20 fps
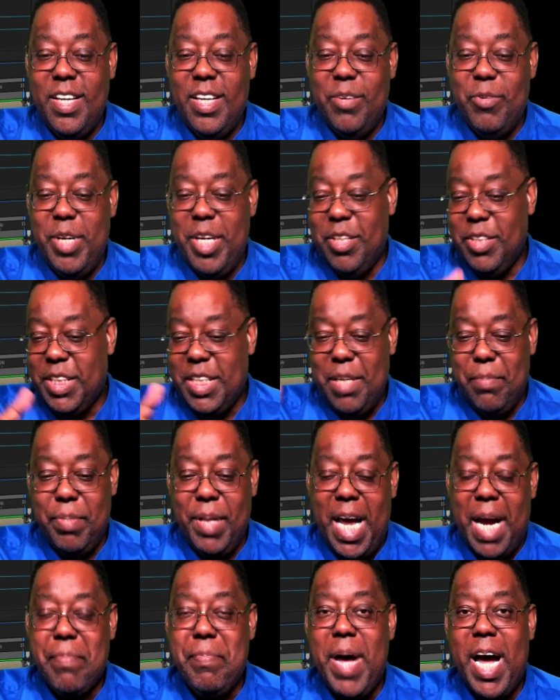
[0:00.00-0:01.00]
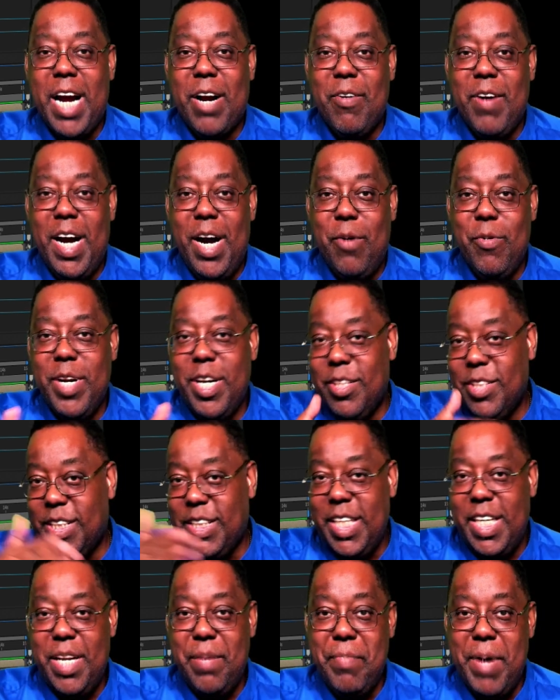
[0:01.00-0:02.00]
we don't see a black background. We don't
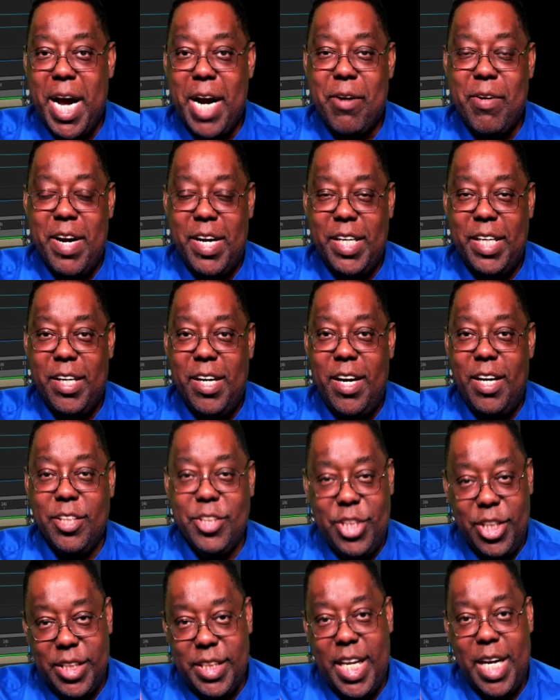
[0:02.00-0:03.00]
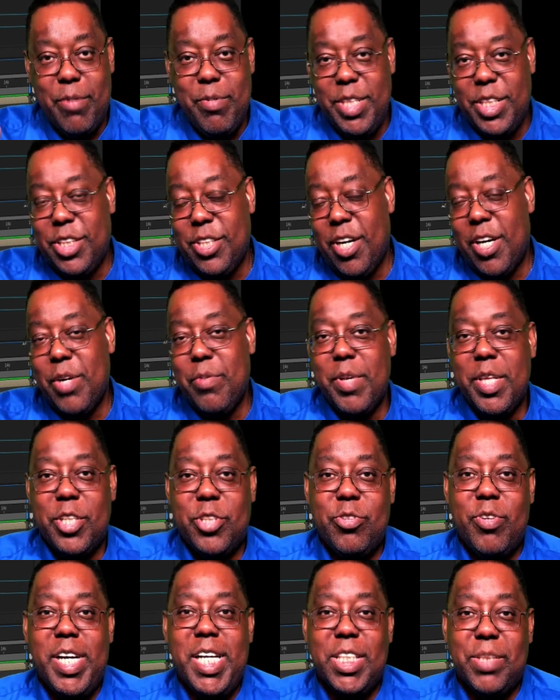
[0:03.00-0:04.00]
see any background at all, just like we started with a
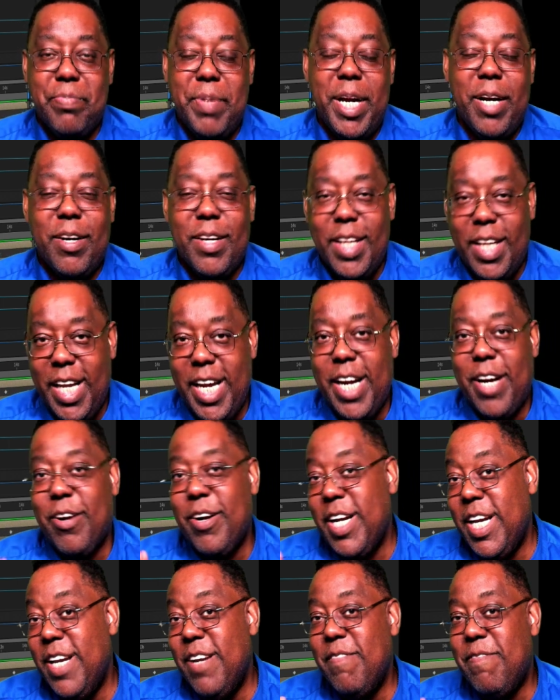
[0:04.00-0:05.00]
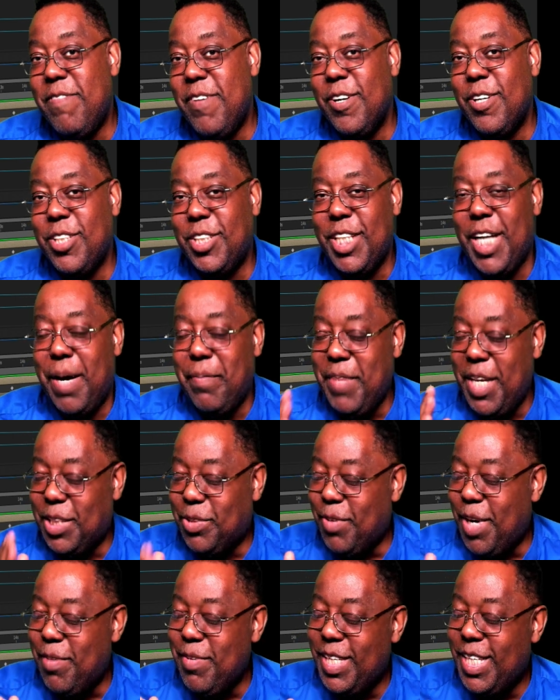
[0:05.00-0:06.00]
transparent layer in Photoshop. That's
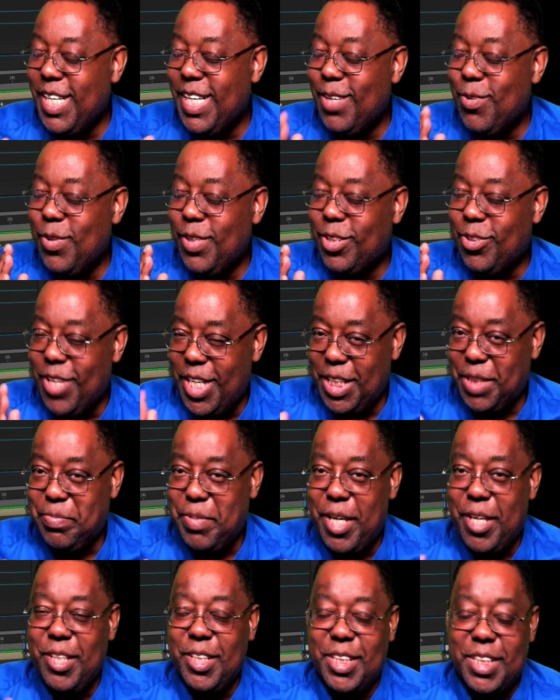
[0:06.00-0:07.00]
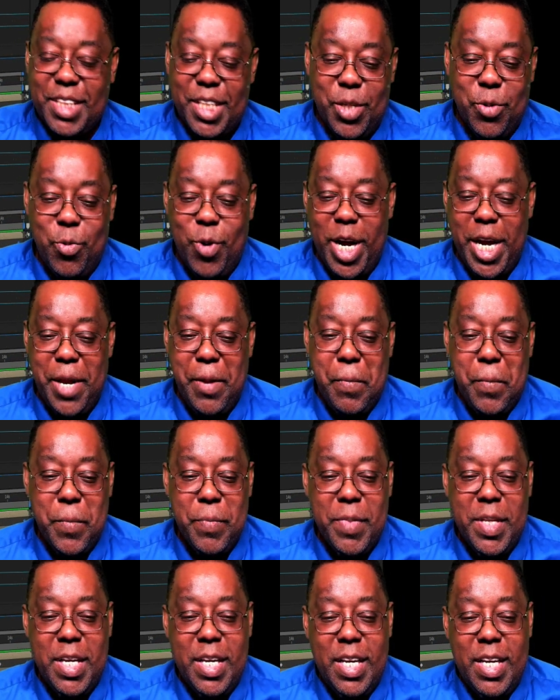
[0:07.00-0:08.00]
why we did transparent instead of white.
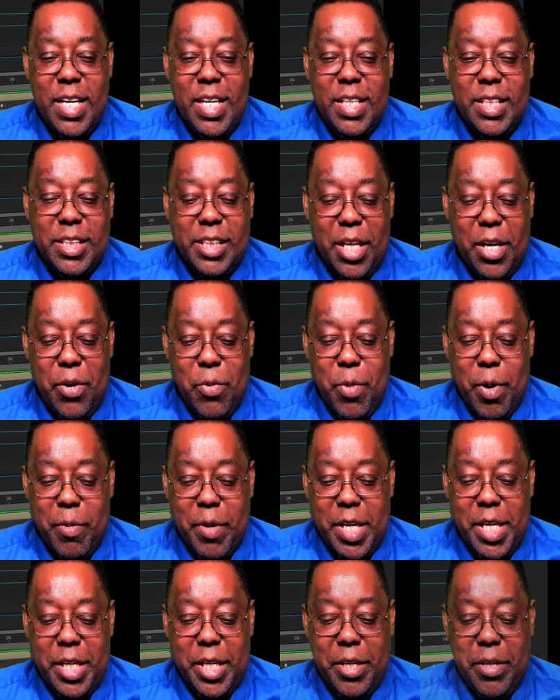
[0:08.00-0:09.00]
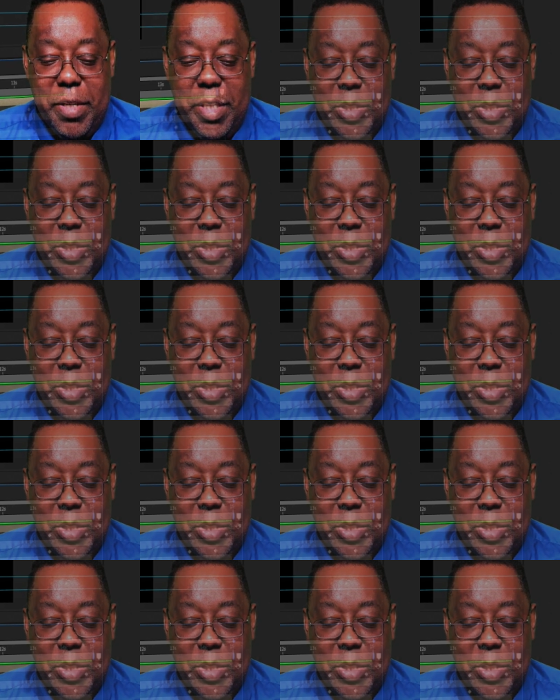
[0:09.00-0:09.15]
So what we're going to do